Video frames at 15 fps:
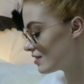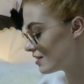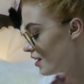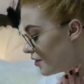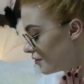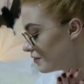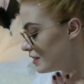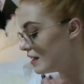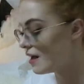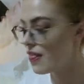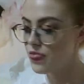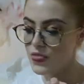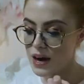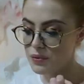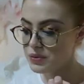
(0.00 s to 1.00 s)
So
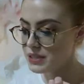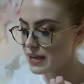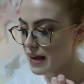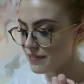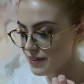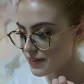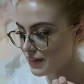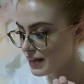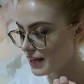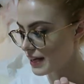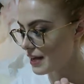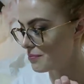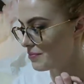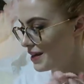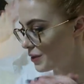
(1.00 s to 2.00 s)
that was everything
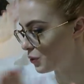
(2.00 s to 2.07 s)
in my